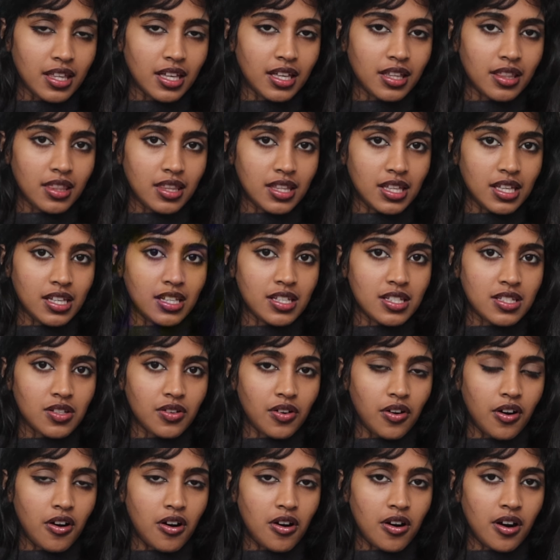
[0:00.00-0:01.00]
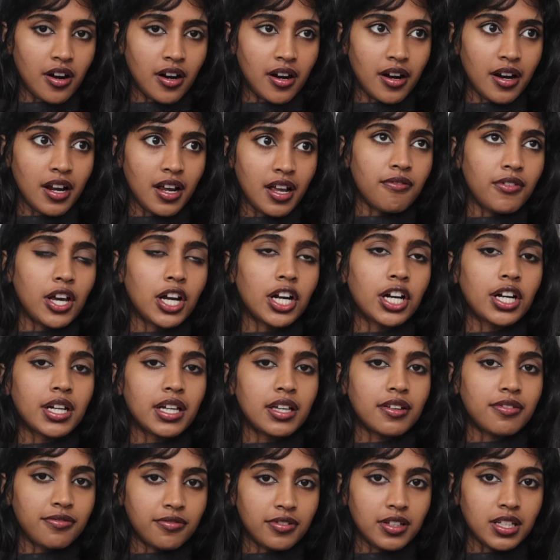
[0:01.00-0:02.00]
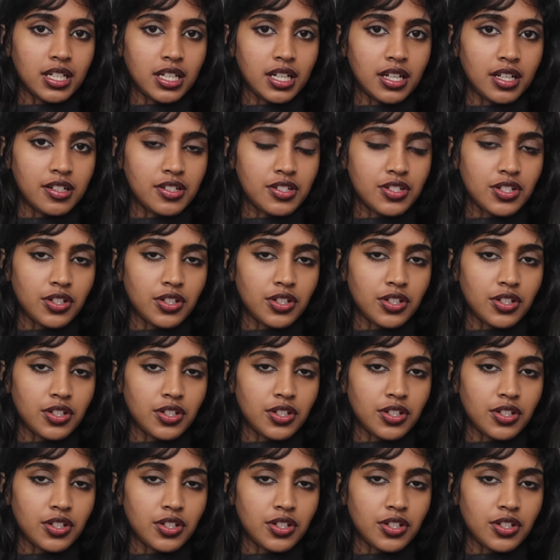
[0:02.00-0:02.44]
think these are very fitted